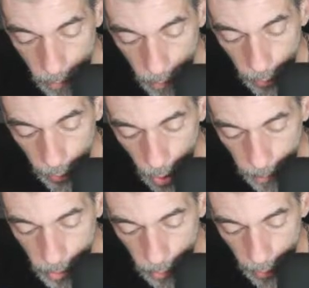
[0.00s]
The
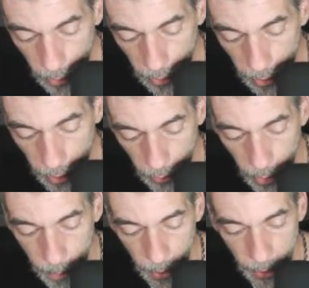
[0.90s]
cups are there to hear
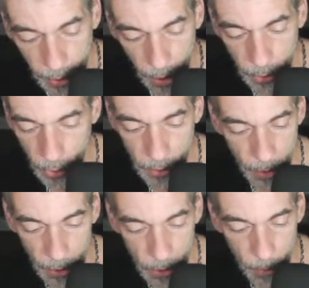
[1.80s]
it, but again, it's not.